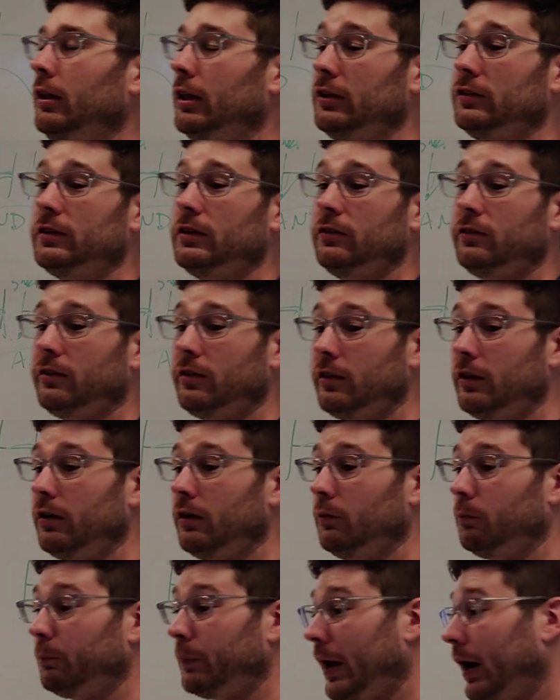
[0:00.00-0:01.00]
This is
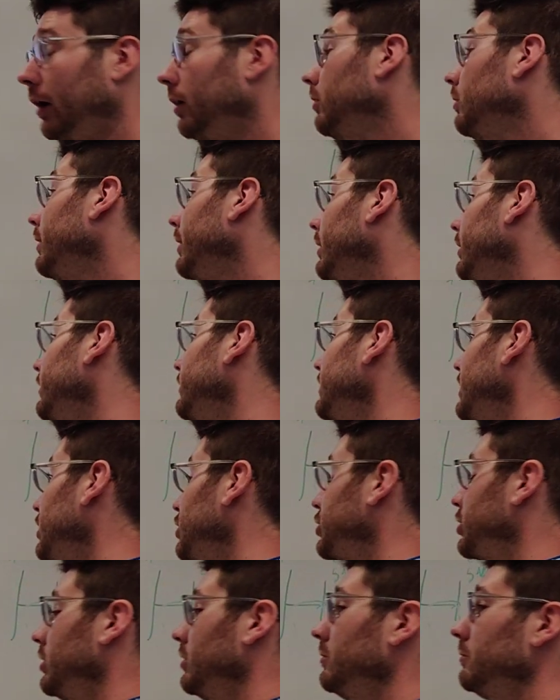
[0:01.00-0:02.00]
the
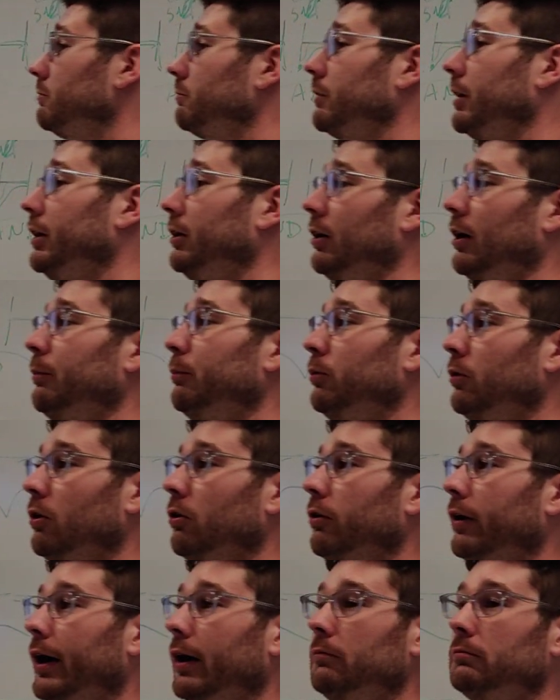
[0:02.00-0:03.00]
parallelization in our
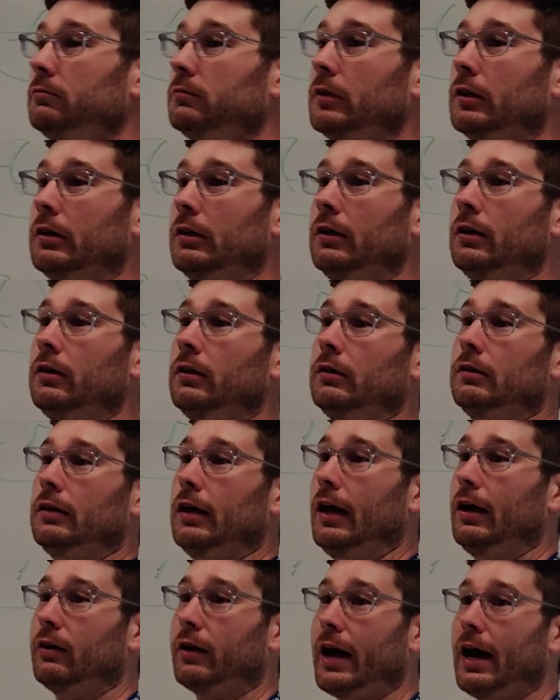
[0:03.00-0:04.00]
program
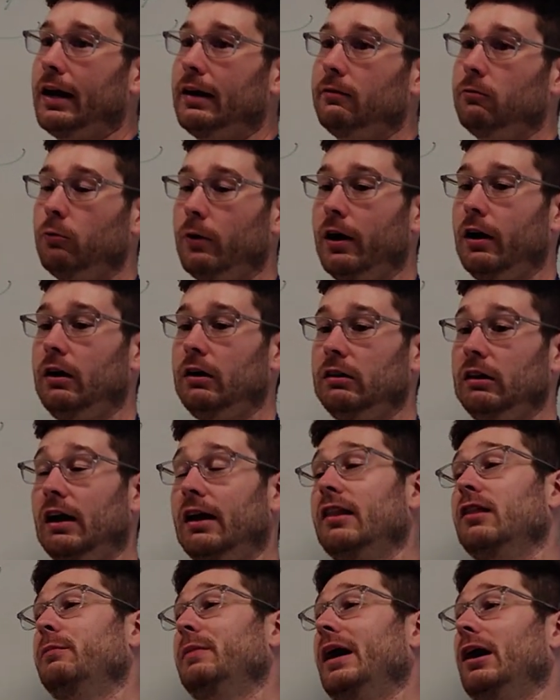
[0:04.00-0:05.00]
and kind of where a
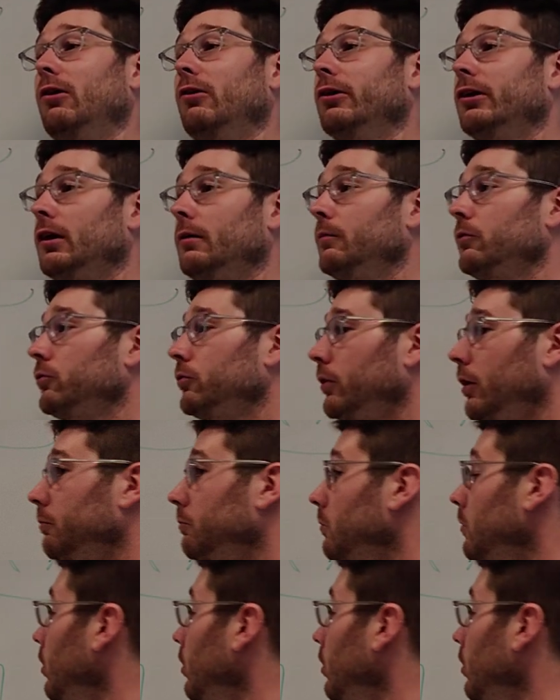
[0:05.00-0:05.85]
lot of the power comes from.